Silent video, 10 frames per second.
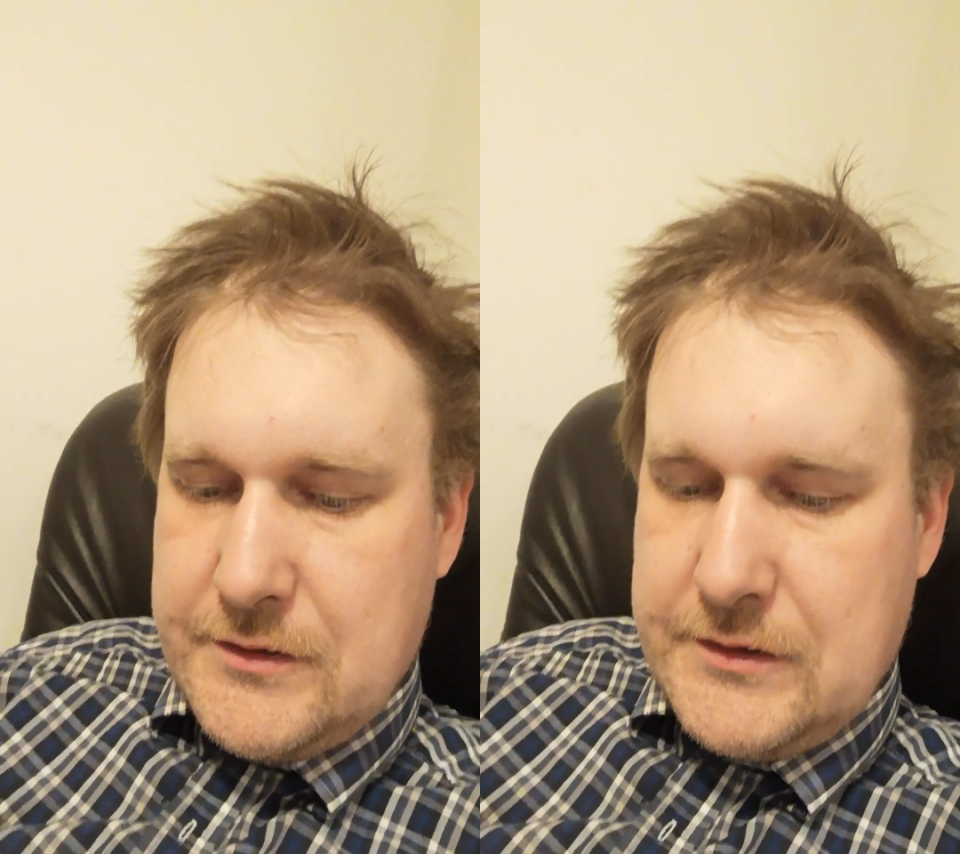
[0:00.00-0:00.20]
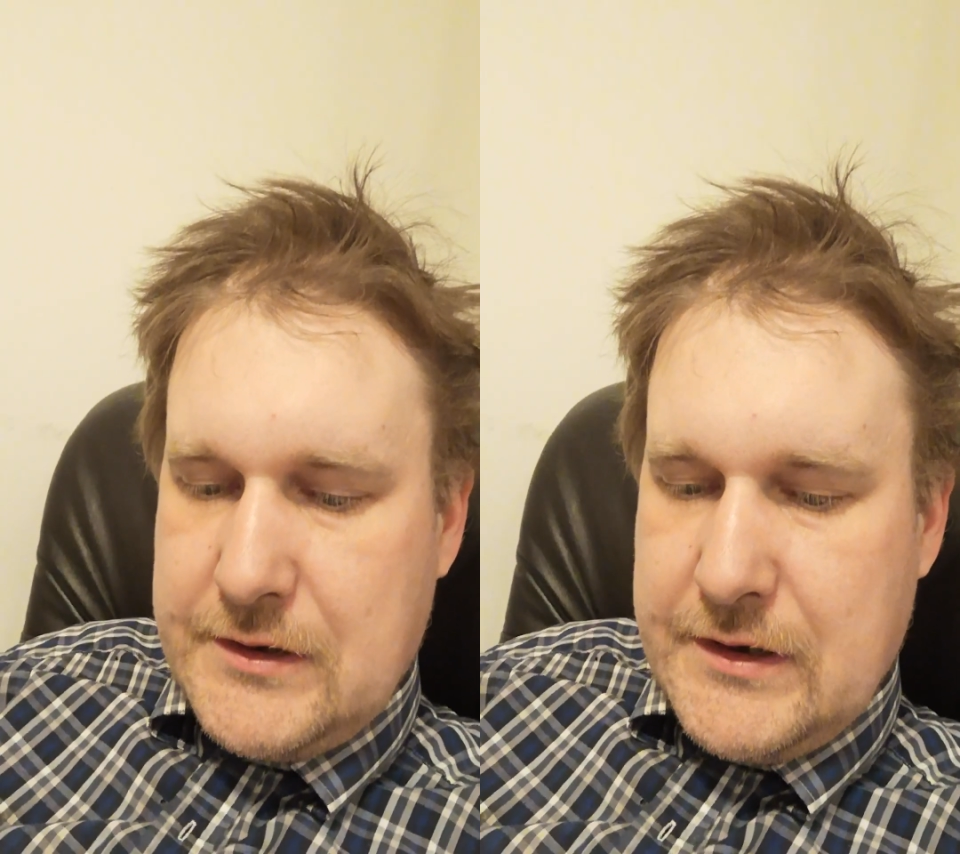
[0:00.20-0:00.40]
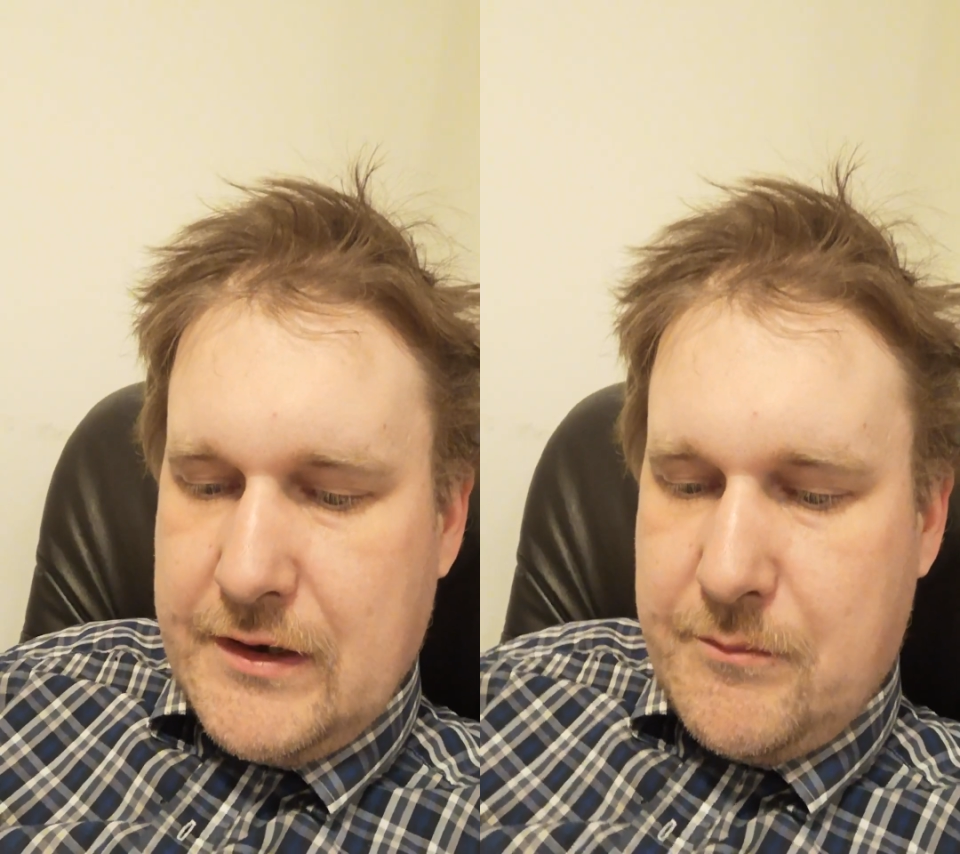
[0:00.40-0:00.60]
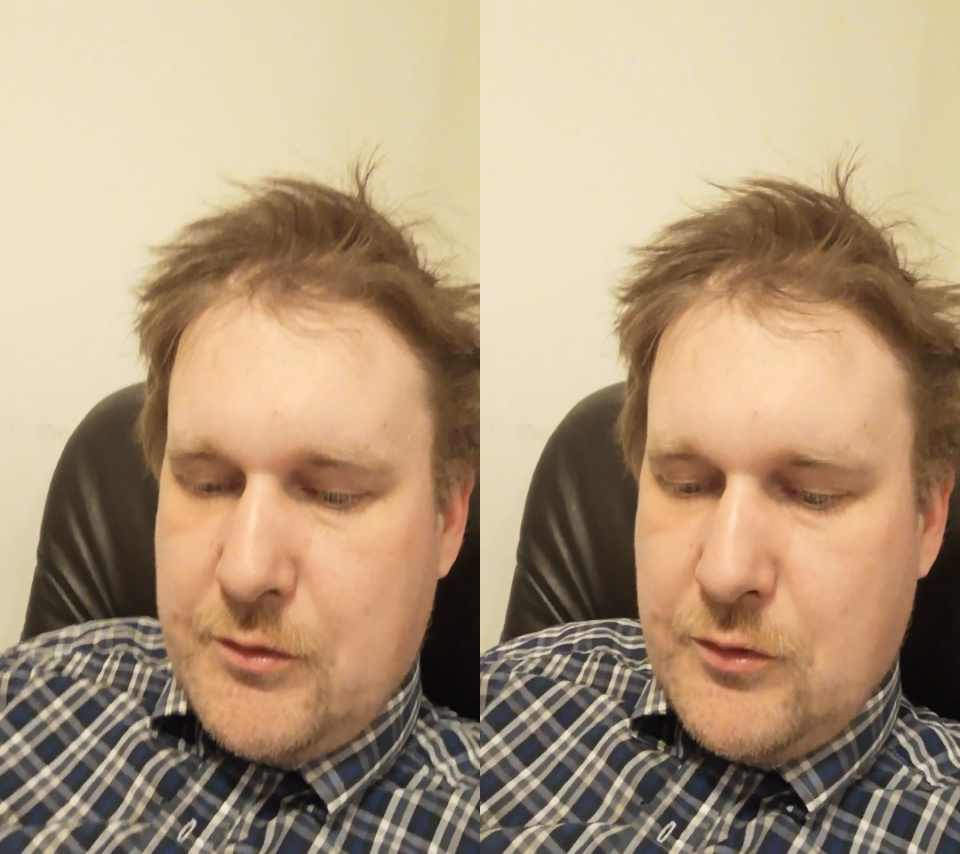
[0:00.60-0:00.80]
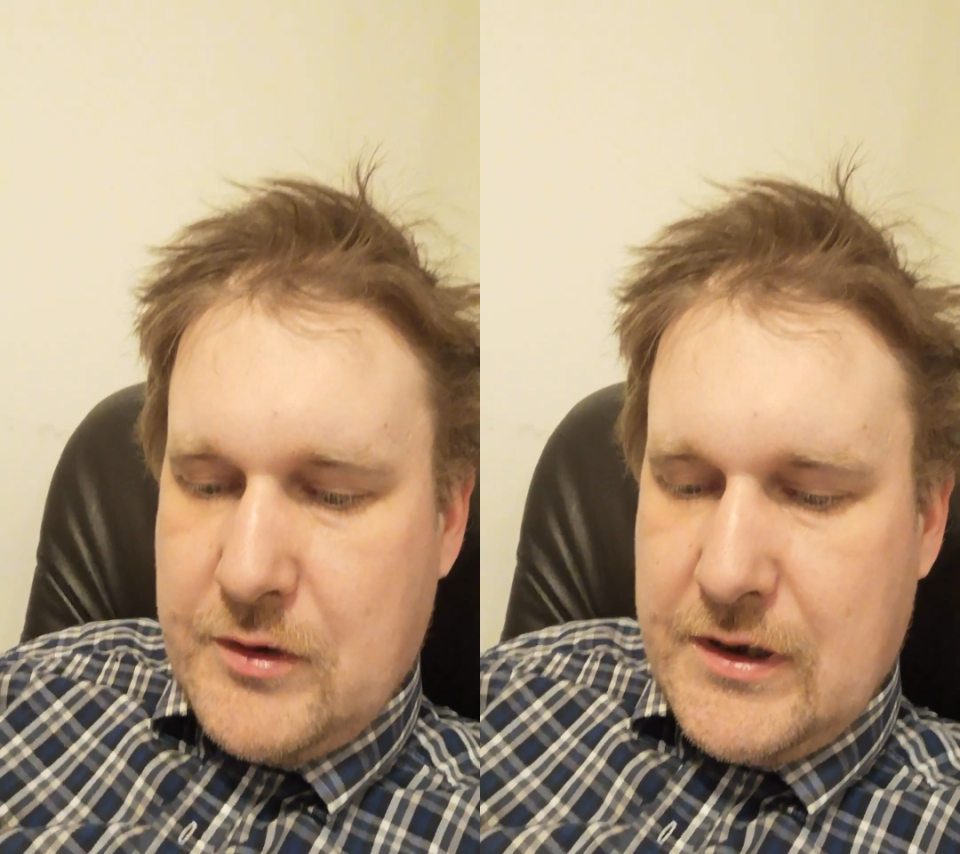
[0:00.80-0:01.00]
the
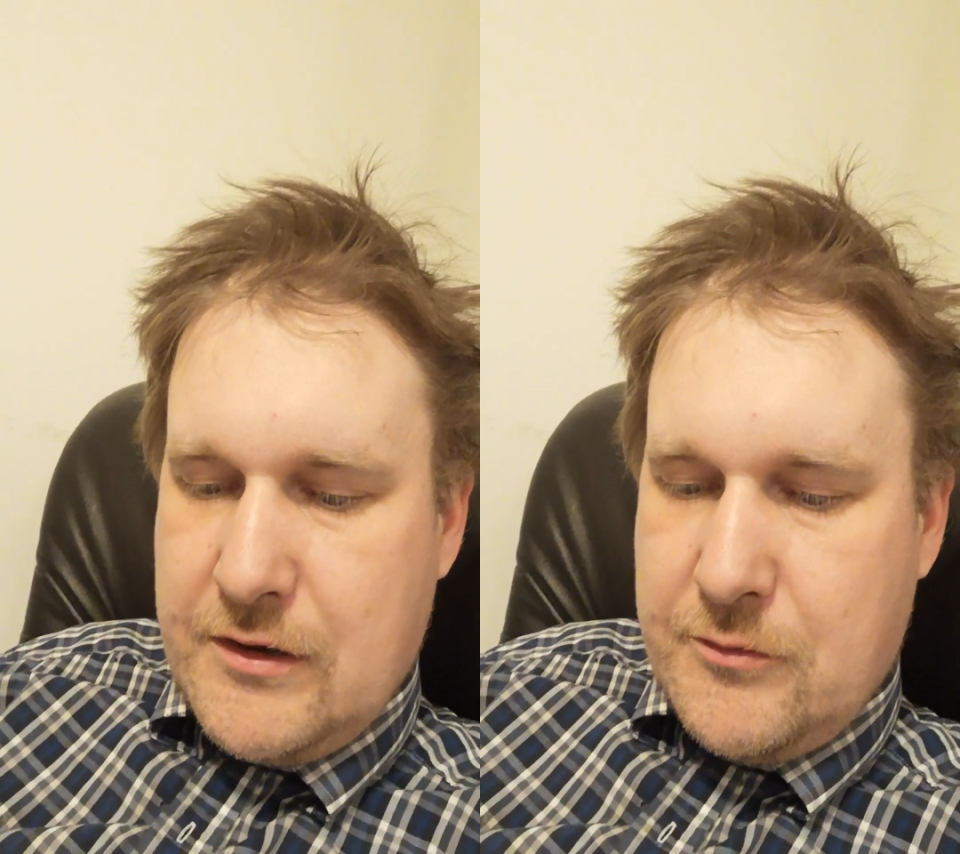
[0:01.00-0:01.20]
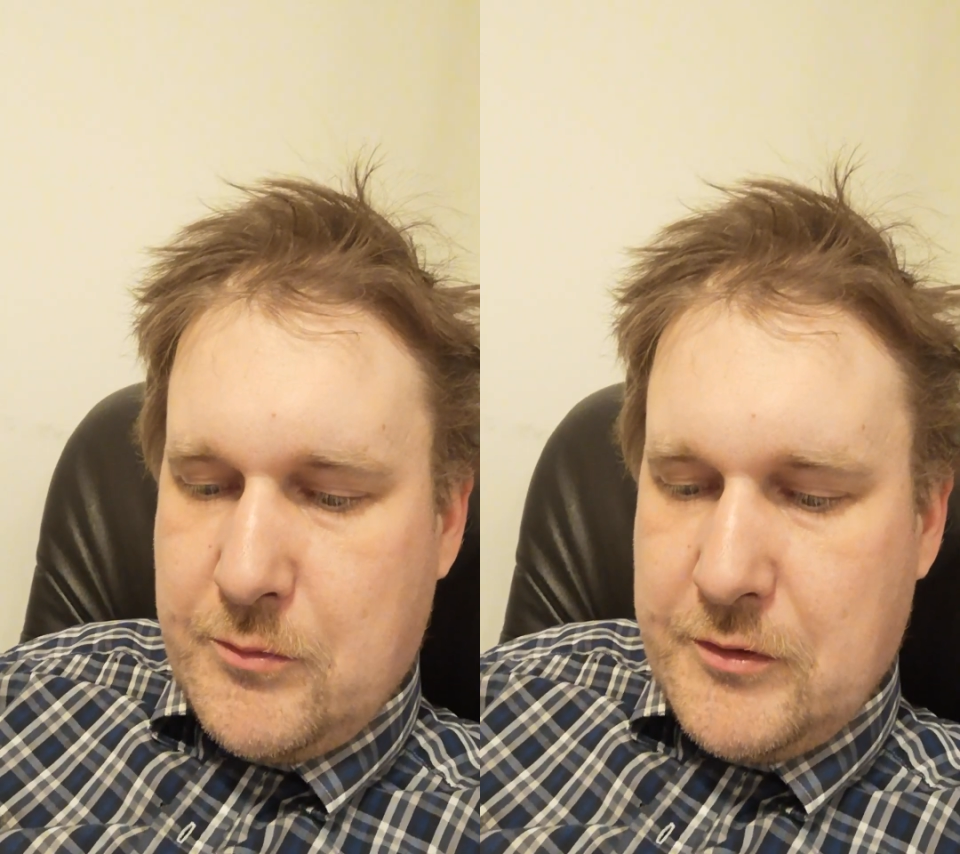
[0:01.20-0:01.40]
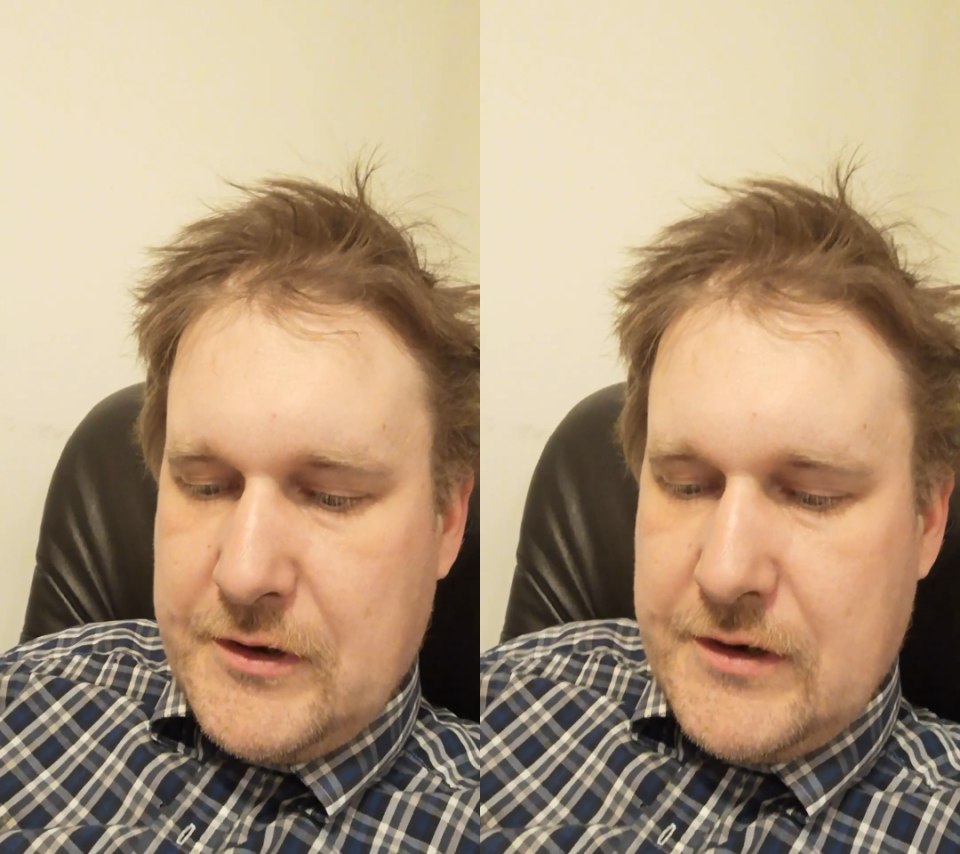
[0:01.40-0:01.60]
input-output